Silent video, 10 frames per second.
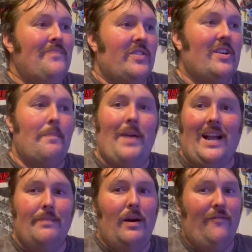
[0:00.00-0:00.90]
you can pick
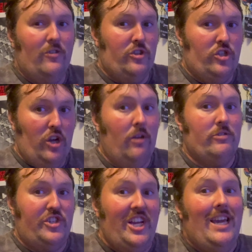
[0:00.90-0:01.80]
them up for dirt
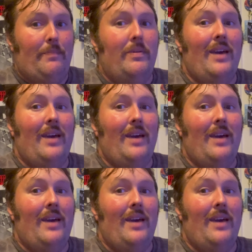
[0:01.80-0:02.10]
cheap